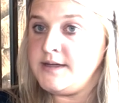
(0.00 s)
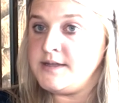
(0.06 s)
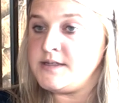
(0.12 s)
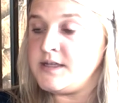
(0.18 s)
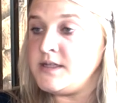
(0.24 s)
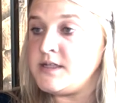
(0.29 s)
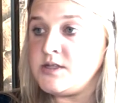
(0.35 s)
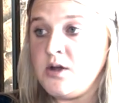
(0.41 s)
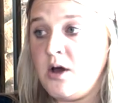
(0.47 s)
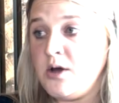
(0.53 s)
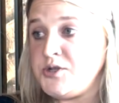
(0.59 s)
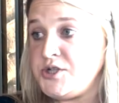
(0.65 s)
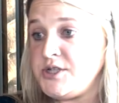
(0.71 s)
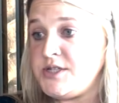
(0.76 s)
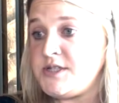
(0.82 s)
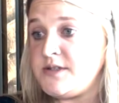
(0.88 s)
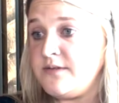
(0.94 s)
Is it's not
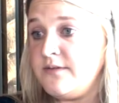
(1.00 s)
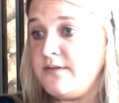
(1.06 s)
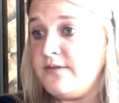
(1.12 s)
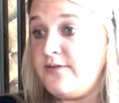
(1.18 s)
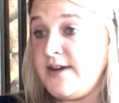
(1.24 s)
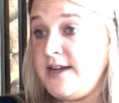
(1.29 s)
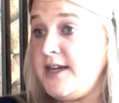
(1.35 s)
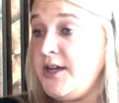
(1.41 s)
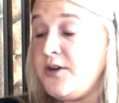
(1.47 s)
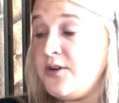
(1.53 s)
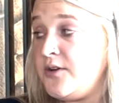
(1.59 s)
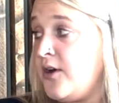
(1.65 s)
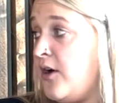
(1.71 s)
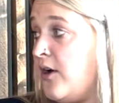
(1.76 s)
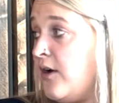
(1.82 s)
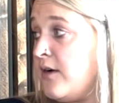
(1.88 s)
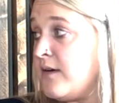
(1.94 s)
just feeding your
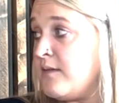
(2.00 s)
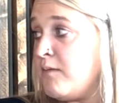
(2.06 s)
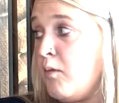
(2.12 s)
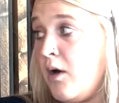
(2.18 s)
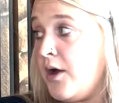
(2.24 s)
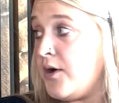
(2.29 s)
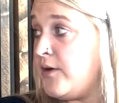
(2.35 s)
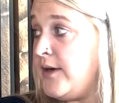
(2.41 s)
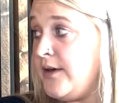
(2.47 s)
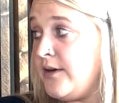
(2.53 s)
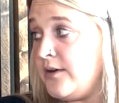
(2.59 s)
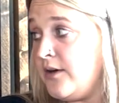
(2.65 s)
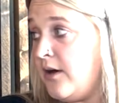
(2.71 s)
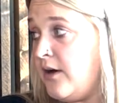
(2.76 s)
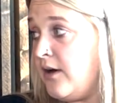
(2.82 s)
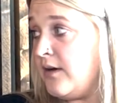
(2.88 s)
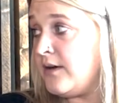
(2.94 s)
dog, watering your
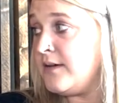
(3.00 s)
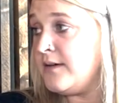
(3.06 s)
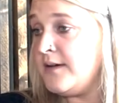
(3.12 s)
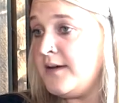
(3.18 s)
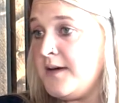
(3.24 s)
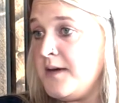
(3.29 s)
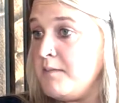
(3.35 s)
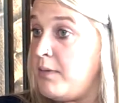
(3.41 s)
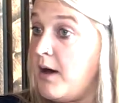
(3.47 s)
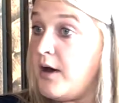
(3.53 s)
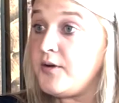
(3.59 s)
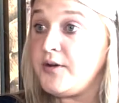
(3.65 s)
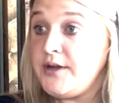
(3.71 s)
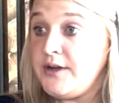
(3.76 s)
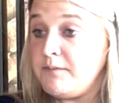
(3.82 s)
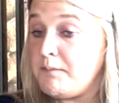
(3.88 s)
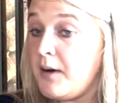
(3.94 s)
dog,
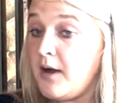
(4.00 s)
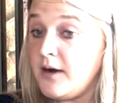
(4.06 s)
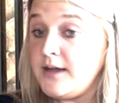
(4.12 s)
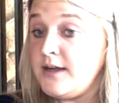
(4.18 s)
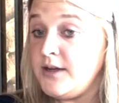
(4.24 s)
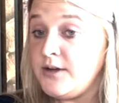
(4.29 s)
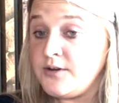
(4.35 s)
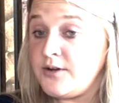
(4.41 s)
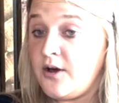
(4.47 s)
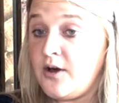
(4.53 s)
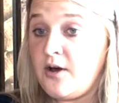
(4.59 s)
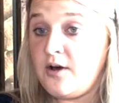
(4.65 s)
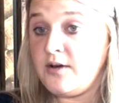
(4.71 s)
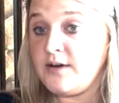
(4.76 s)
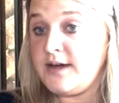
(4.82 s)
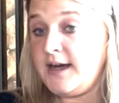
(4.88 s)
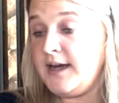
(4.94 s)
potting your
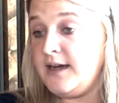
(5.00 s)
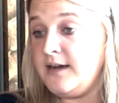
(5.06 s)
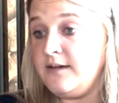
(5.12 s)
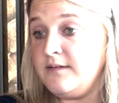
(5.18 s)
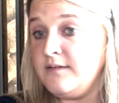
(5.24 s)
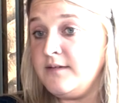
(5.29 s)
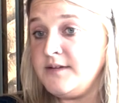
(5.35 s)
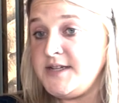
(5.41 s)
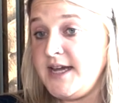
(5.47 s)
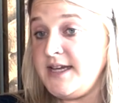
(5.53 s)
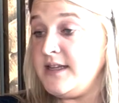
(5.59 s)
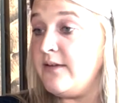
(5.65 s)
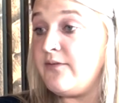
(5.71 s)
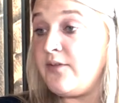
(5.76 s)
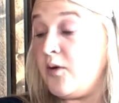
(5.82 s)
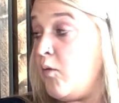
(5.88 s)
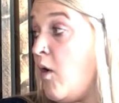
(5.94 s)
dog, and taking
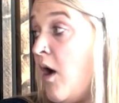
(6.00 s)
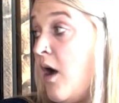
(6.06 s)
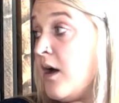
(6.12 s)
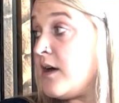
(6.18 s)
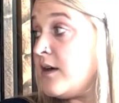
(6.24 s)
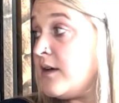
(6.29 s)
them for a walk.